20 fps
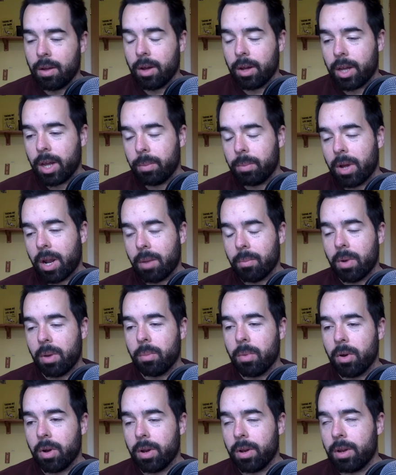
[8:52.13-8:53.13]
I keep that in my
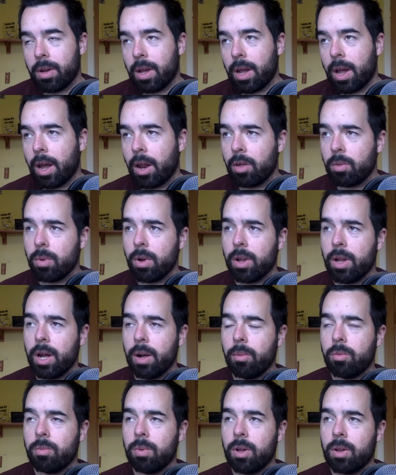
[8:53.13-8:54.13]
mind, and as well, it
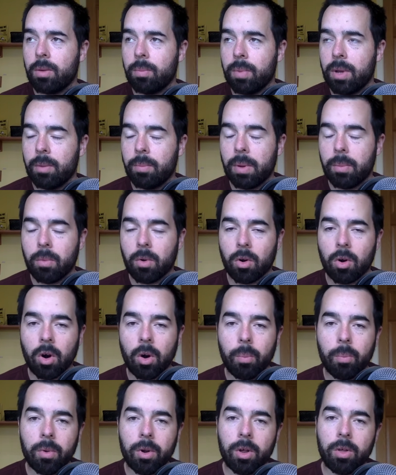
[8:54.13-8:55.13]
helps me to be a bit more
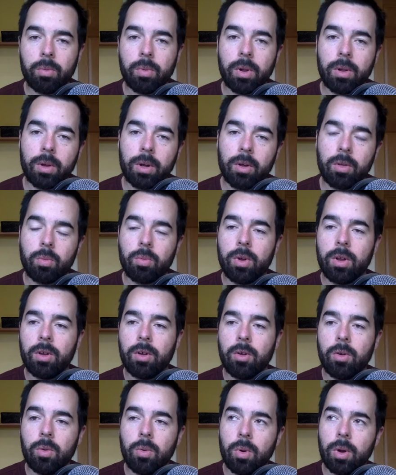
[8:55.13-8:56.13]
humble as well, because when
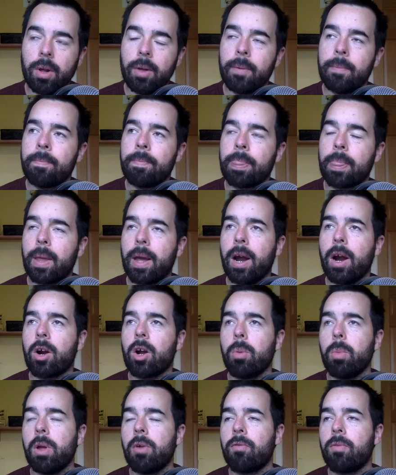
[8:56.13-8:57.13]
you are
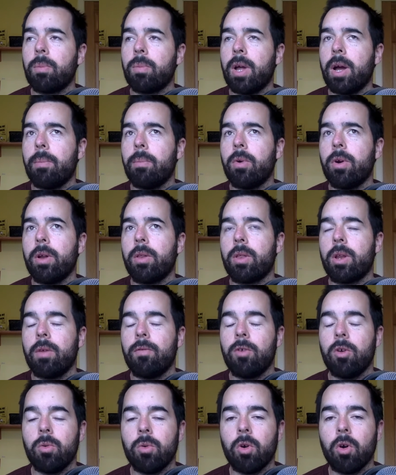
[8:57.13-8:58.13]
coming from that mindset
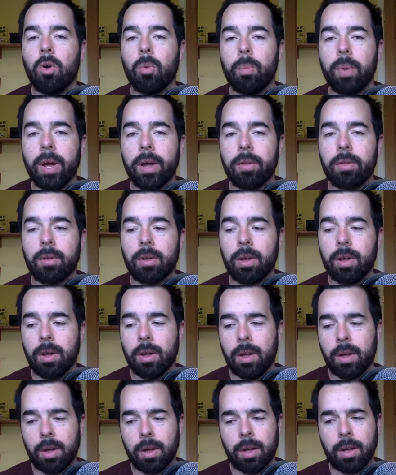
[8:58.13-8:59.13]
of you know best,
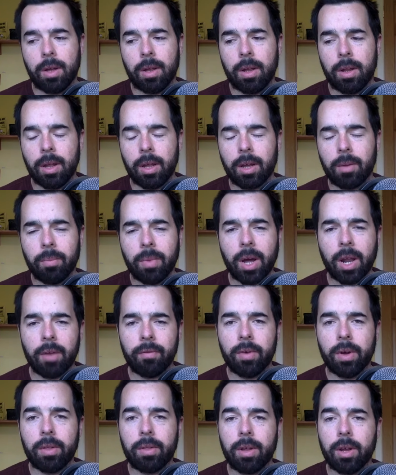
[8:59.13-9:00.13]
it can
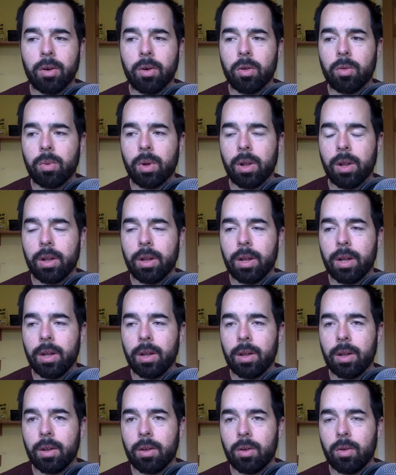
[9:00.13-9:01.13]
manifest here as well
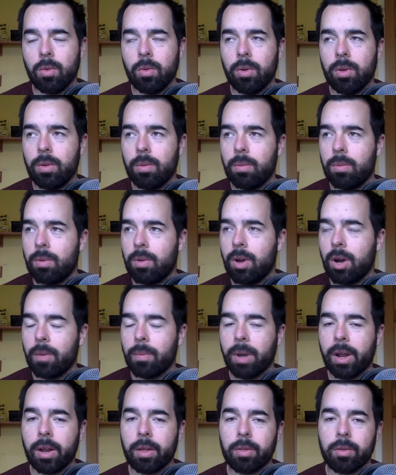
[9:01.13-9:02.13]
in two
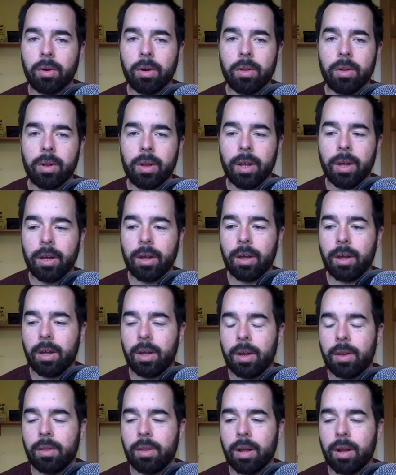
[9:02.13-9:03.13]
dogmatic styles of
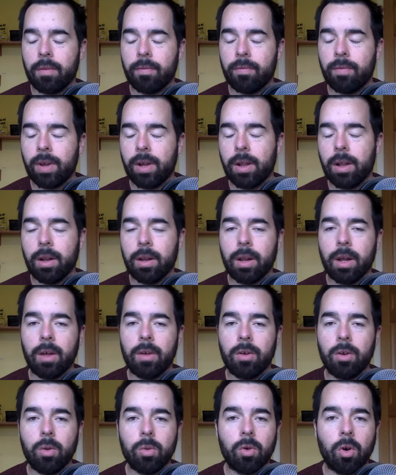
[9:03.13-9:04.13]
thinking. It's that feeling
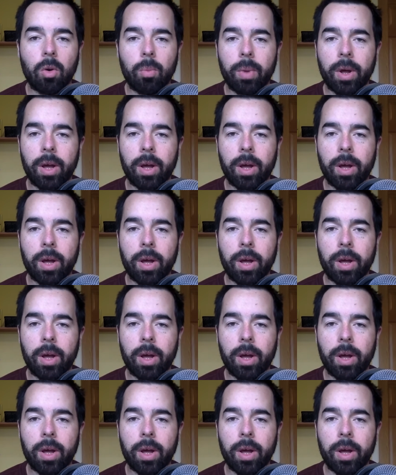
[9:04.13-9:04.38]
that you know